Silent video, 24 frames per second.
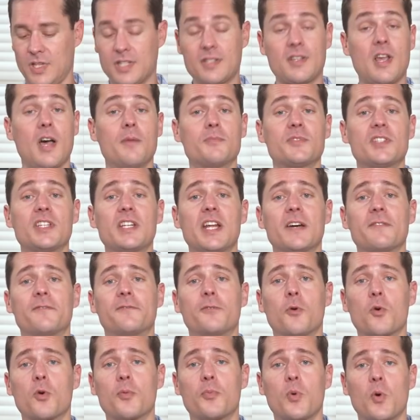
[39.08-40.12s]
This comes in at
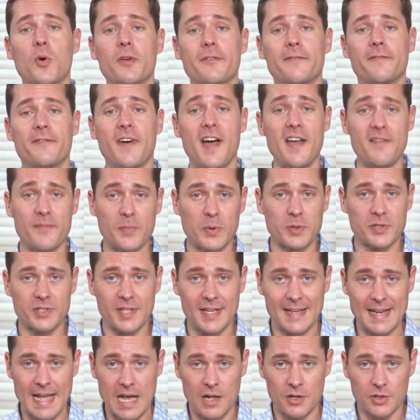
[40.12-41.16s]

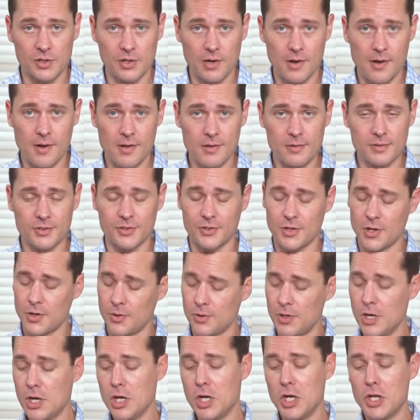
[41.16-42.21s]
4.5% alcohol,
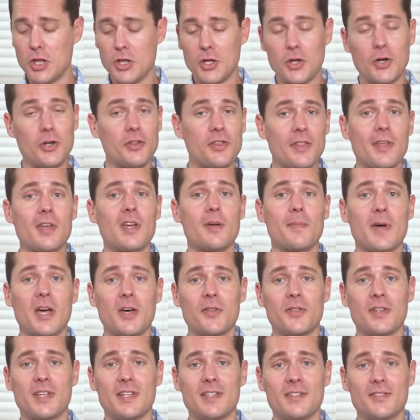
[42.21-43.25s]
so the good thing
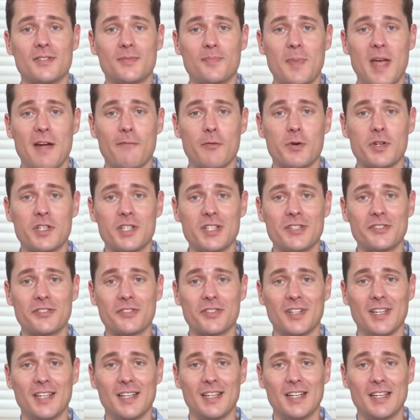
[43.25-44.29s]
about these
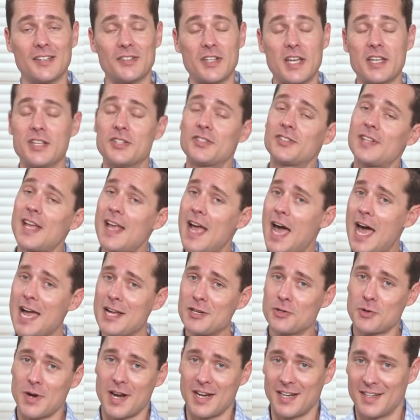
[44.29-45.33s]
beverages is that you stay
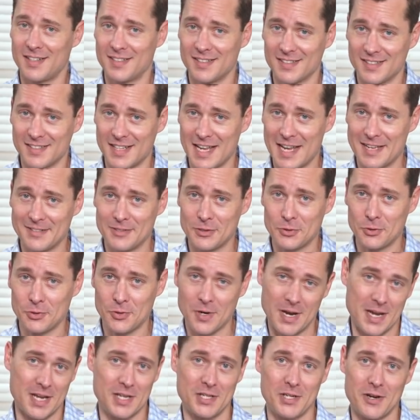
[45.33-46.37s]
hydrated as you're
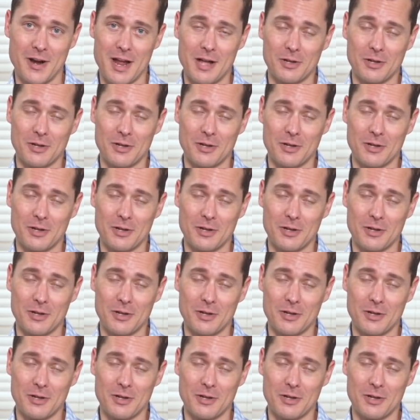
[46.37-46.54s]
drinking your